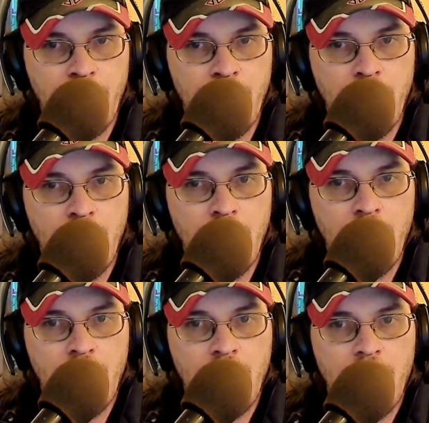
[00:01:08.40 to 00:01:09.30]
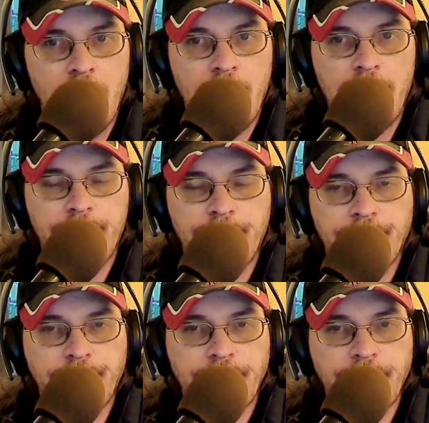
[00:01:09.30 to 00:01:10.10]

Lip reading: (no one is talking)